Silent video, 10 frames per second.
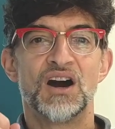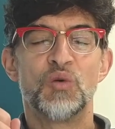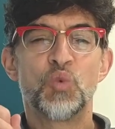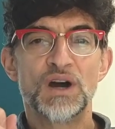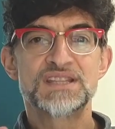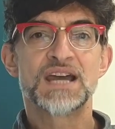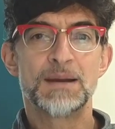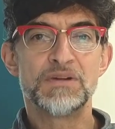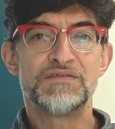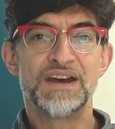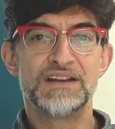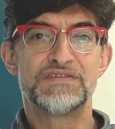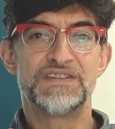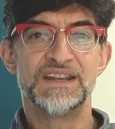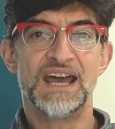a one-time
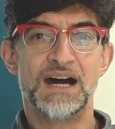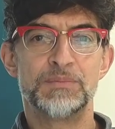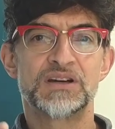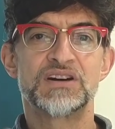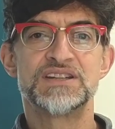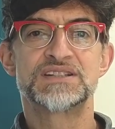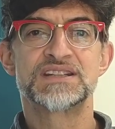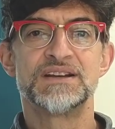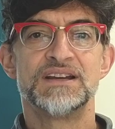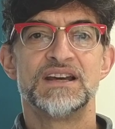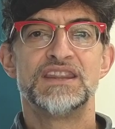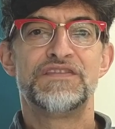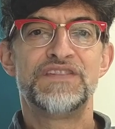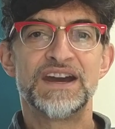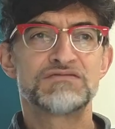event for now because
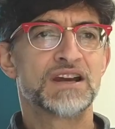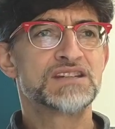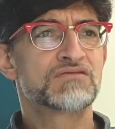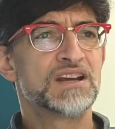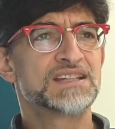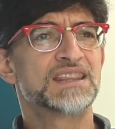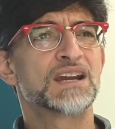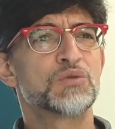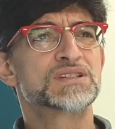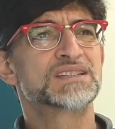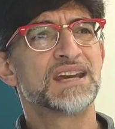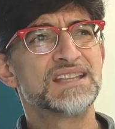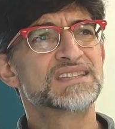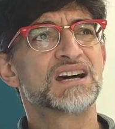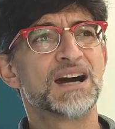the Fed raised rates, I think it was
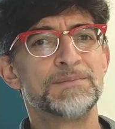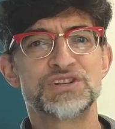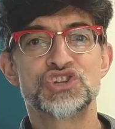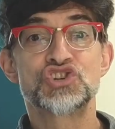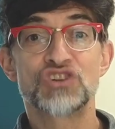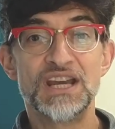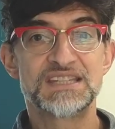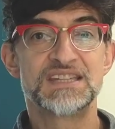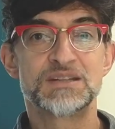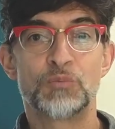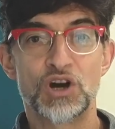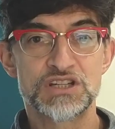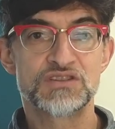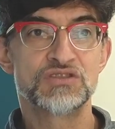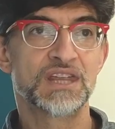10 times straight since
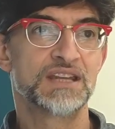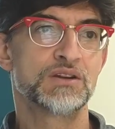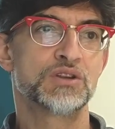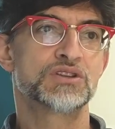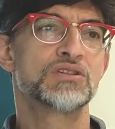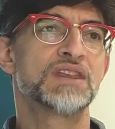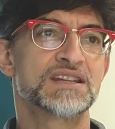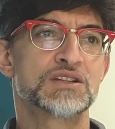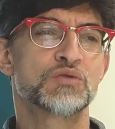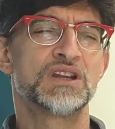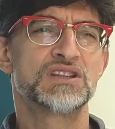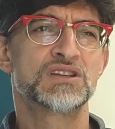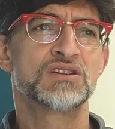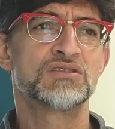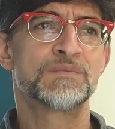March of
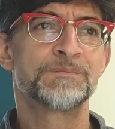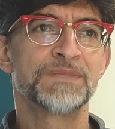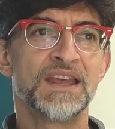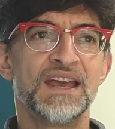2022.